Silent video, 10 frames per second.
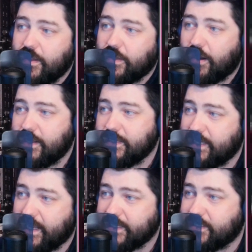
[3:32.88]

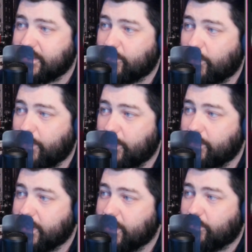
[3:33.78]
contest
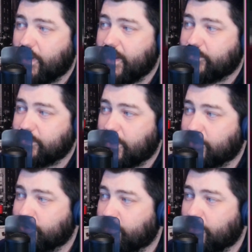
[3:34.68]
Republican rival
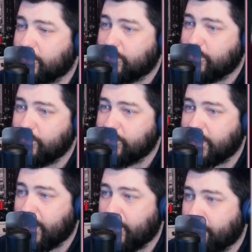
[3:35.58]
Donald Trump on
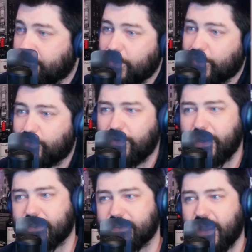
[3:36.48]
Tuesday.
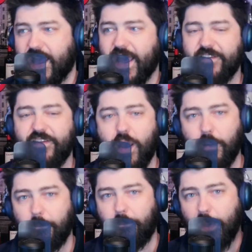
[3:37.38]
Critics have
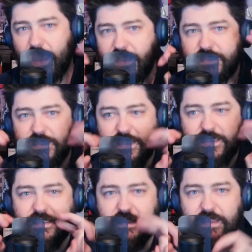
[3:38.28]

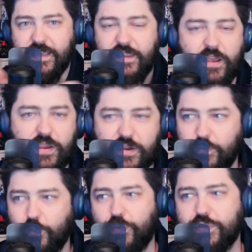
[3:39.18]
baselessly, now here,
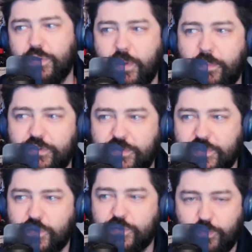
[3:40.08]
there's going to be a bunch of
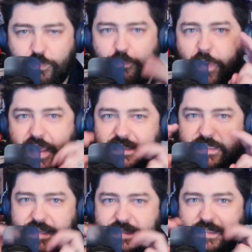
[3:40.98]
these words,
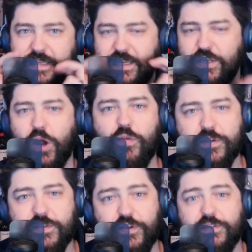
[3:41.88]
baselessly, no,
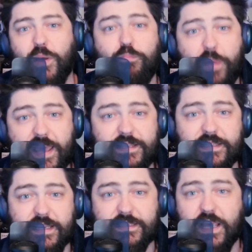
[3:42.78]
there's a
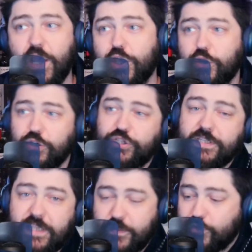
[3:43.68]
basis. You're
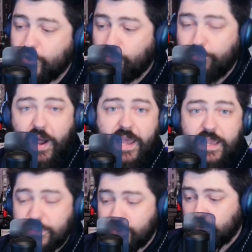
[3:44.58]
just either too
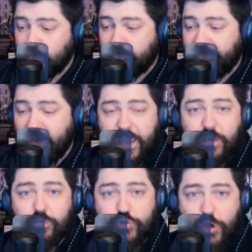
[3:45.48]
biased or too
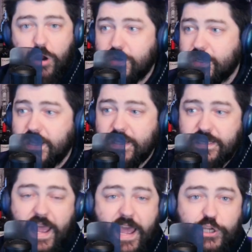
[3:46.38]
fucking retarded
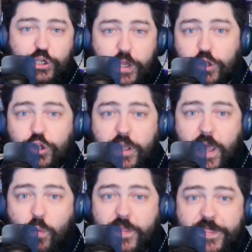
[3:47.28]
to actually look
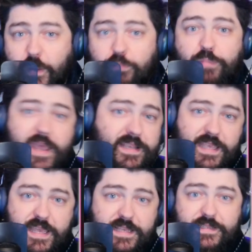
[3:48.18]
at what the base
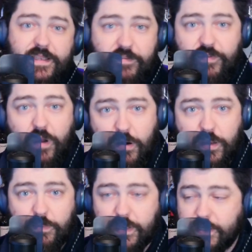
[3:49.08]
is of the
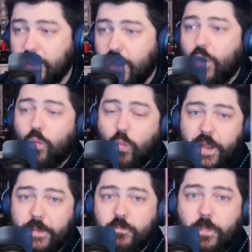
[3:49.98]
argument.
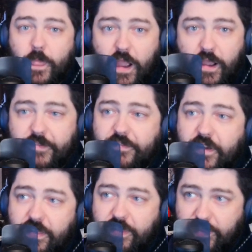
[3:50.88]
One of
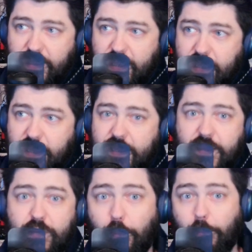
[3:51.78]

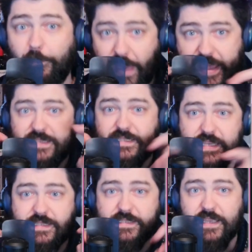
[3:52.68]
the
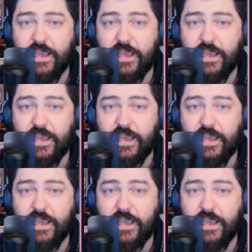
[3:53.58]
bases